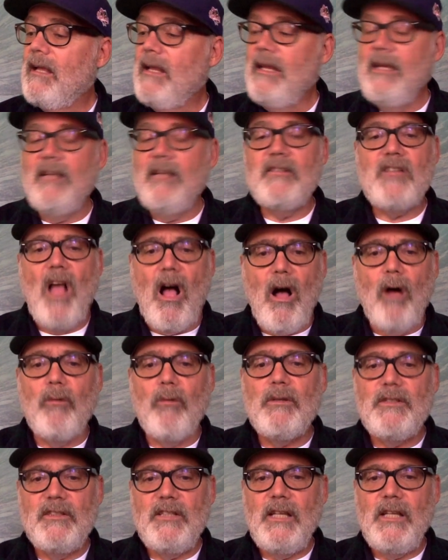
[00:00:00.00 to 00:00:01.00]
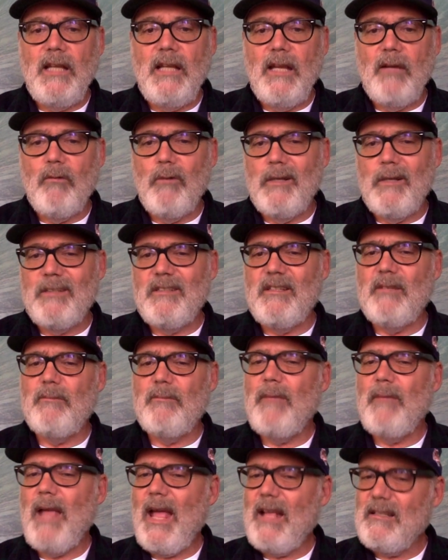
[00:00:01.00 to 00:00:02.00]
He's always seeking
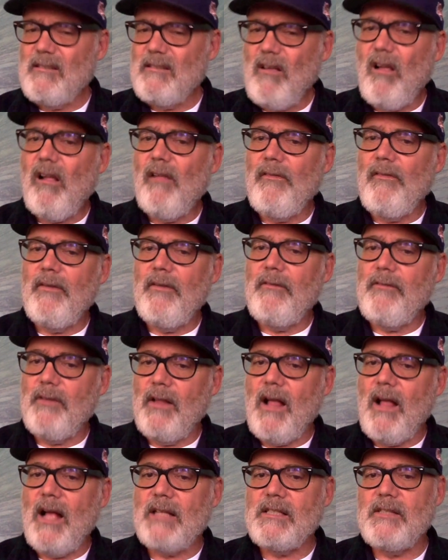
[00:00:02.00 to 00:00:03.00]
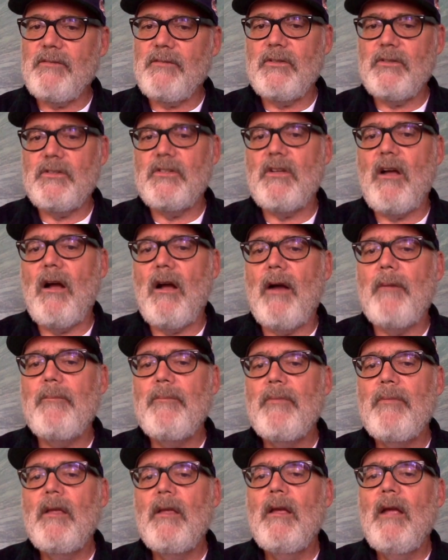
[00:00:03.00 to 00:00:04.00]
wisdom, as all the philosophers are,
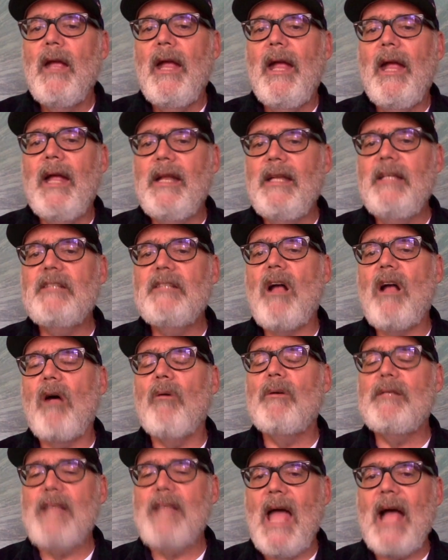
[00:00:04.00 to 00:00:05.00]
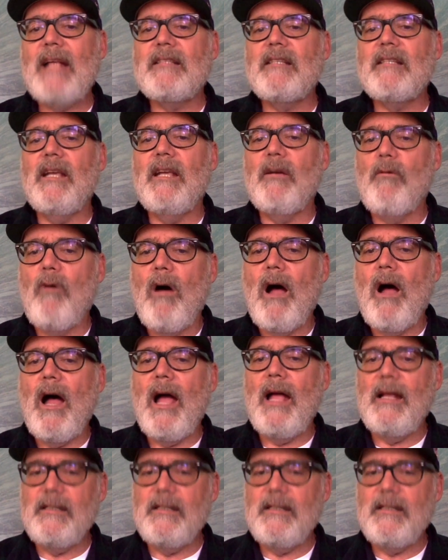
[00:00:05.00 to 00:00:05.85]
and he's always asking why.